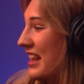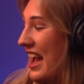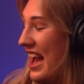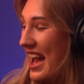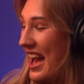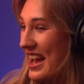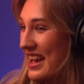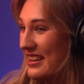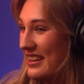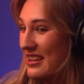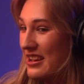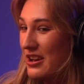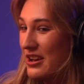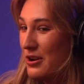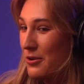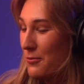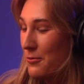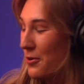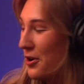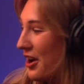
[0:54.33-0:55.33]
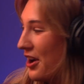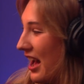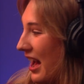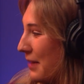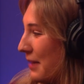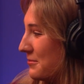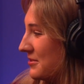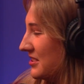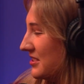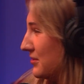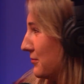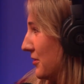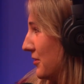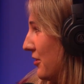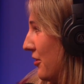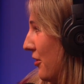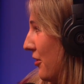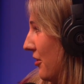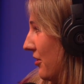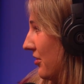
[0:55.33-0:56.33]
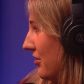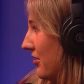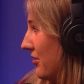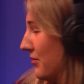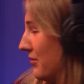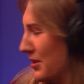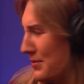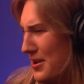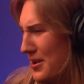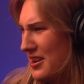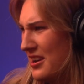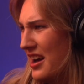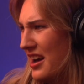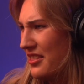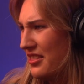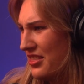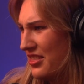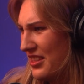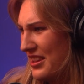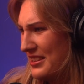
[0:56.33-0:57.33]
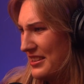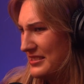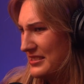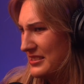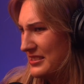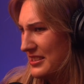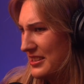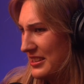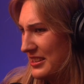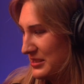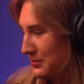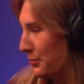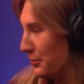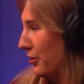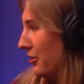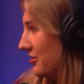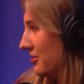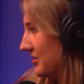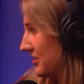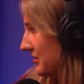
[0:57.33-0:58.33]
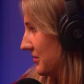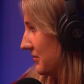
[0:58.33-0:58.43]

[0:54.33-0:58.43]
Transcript: at what happens when Earth, among other things, explodes.